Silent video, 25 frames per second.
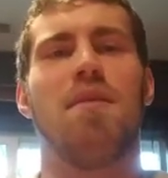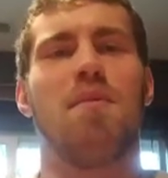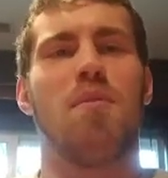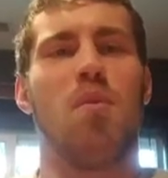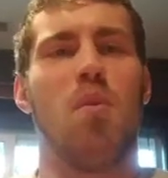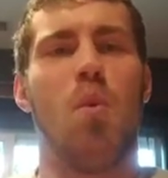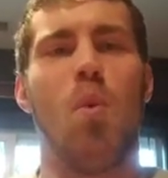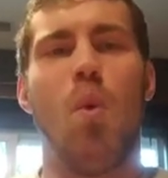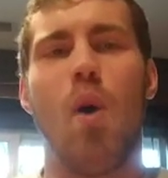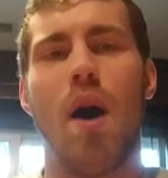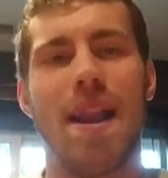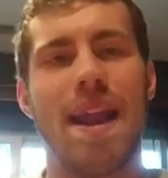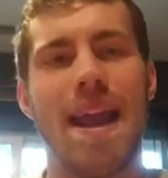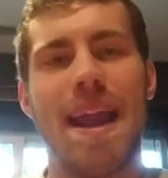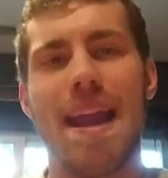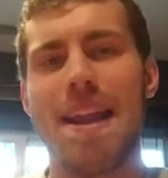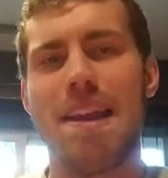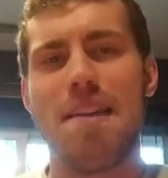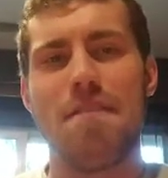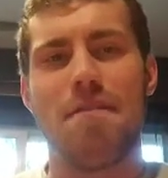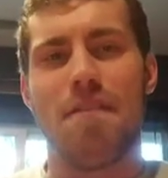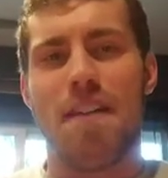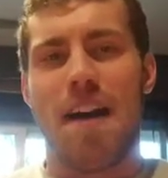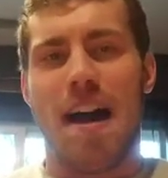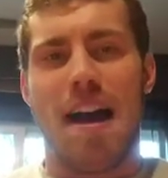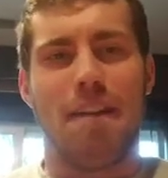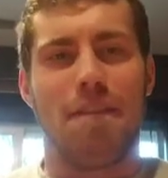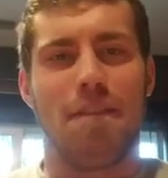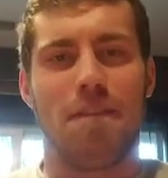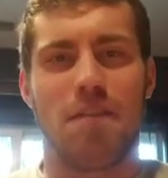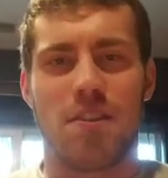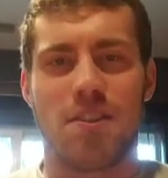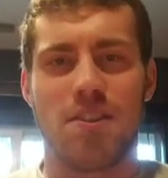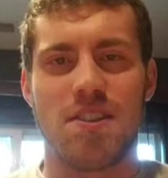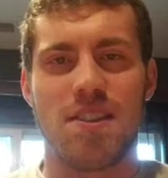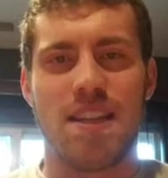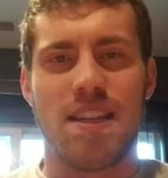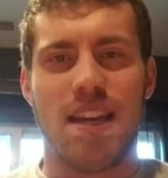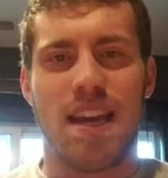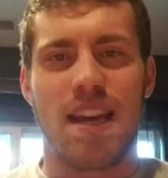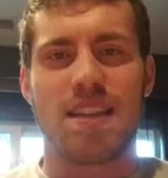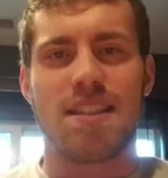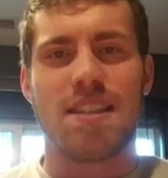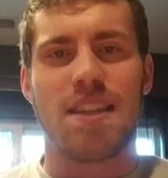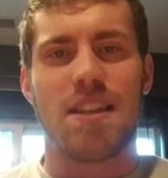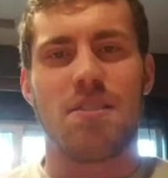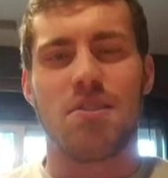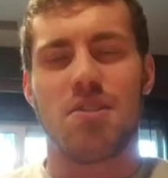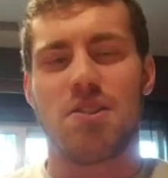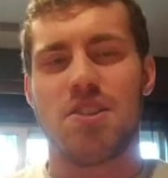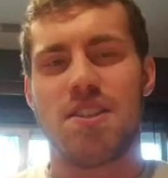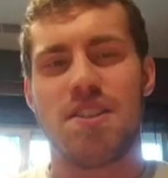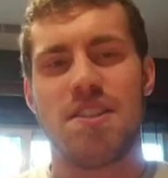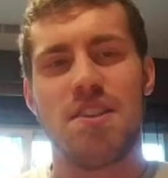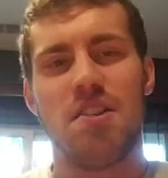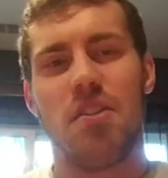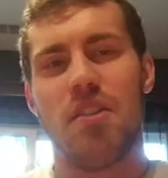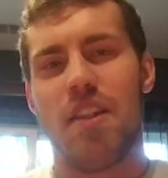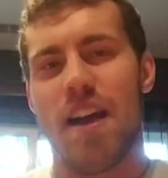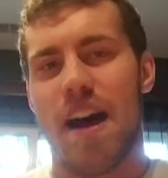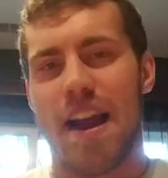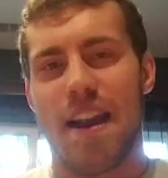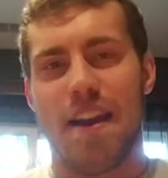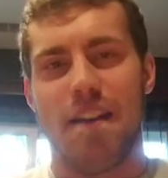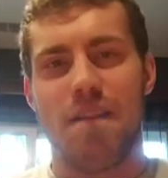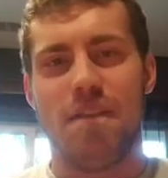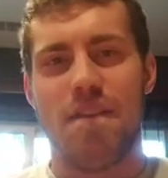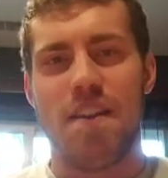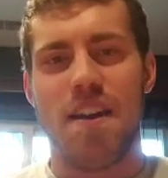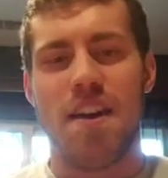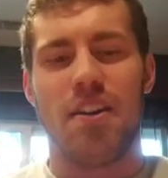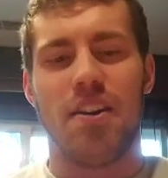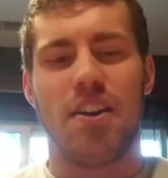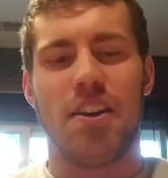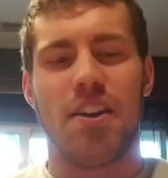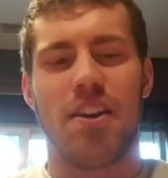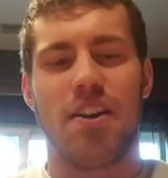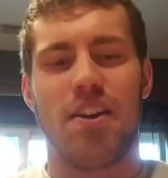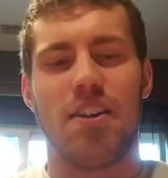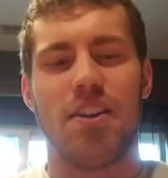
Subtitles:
185 for 6, and they're still not at failure.